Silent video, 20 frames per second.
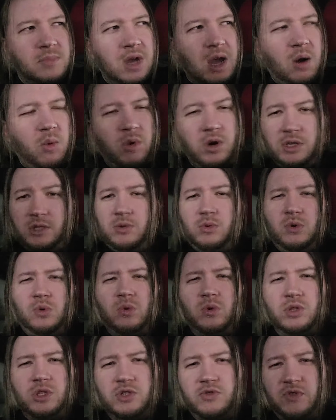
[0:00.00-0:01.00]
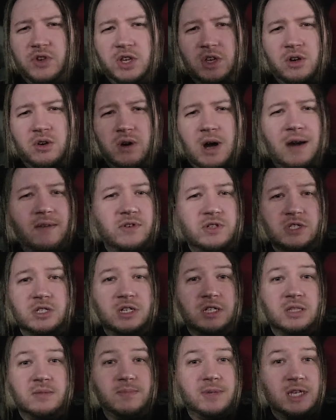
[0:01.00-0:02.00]
wanted to record this video, obviously,
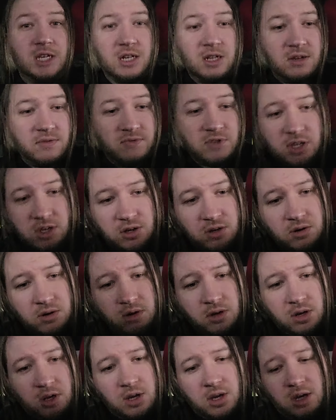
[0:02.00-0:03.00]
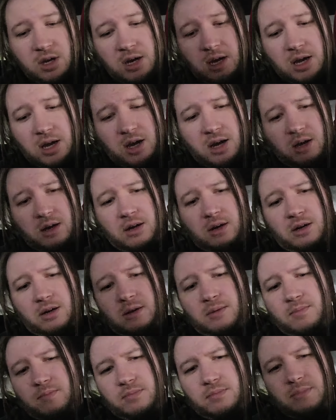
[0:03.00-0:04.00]
at the beginning of the year.
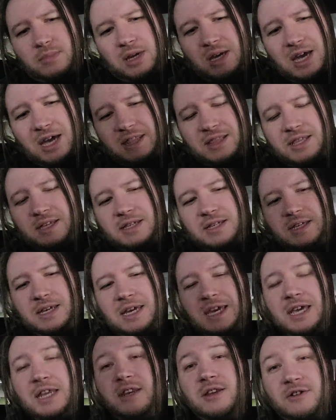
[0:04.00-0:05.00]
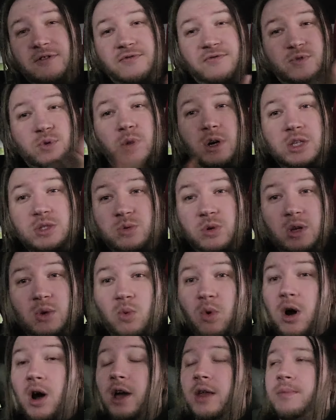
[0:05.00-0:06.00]
At the end of
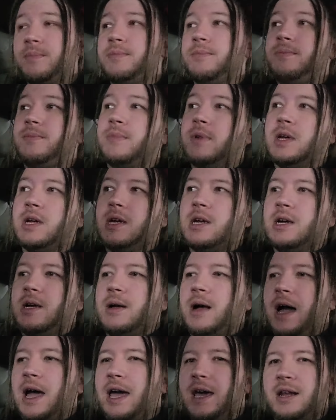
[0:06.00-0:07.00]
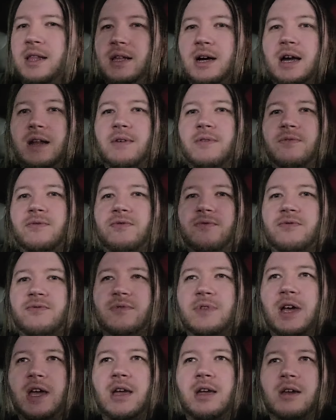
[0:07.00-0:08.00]
2021, I had a lot of,
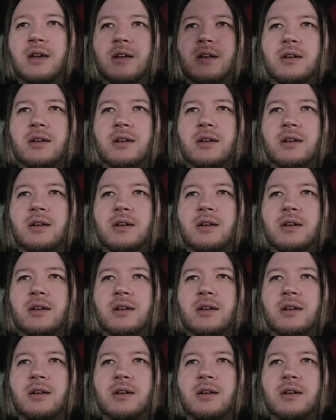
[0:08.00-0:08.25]
like,